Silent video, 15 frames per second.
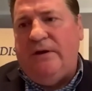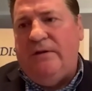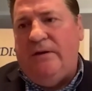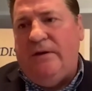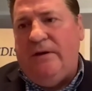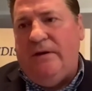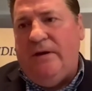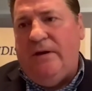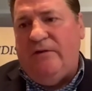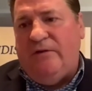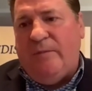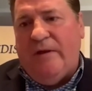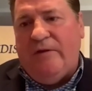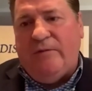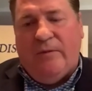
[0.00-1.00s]
And the
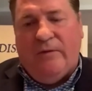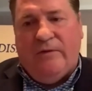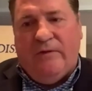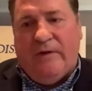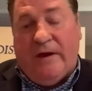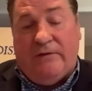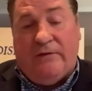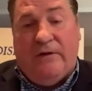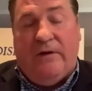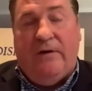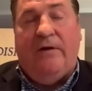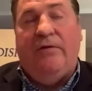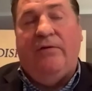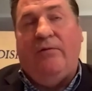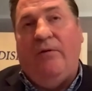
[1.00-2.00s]
Indispensables has actually
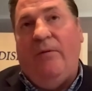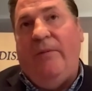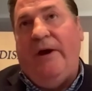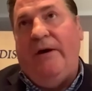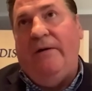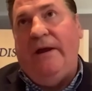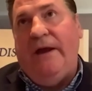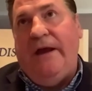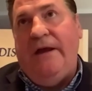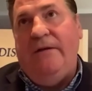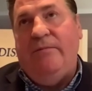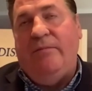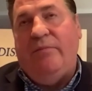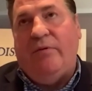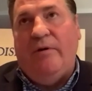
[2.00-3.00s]
gone through about
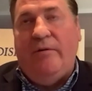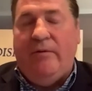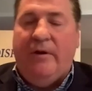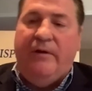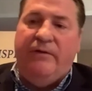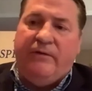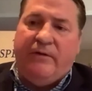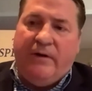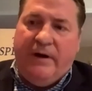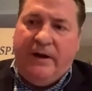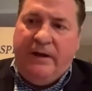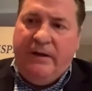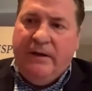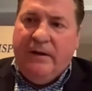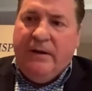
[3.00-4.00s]
eight print runs already.